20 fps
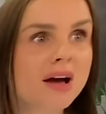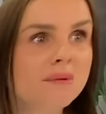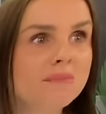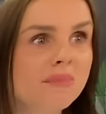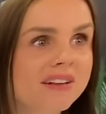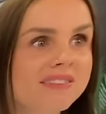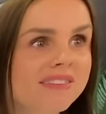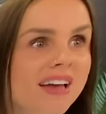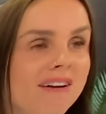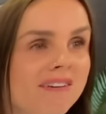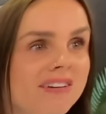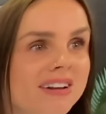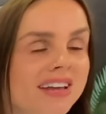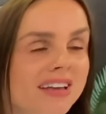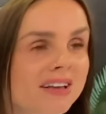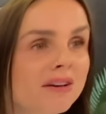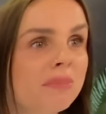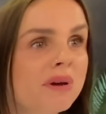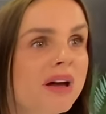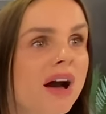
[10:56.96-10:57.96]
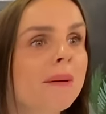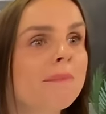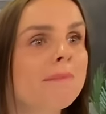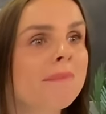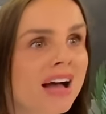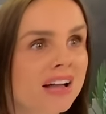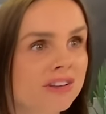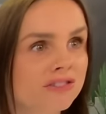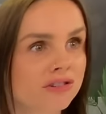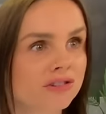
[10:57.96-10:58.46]
But Darren, it'll be our
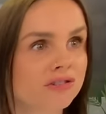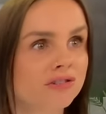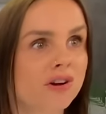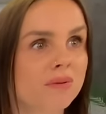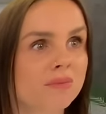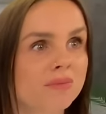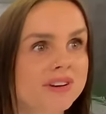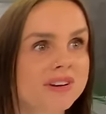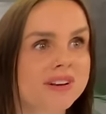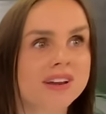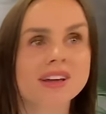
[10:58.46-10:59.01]
matcha shop, wouldn't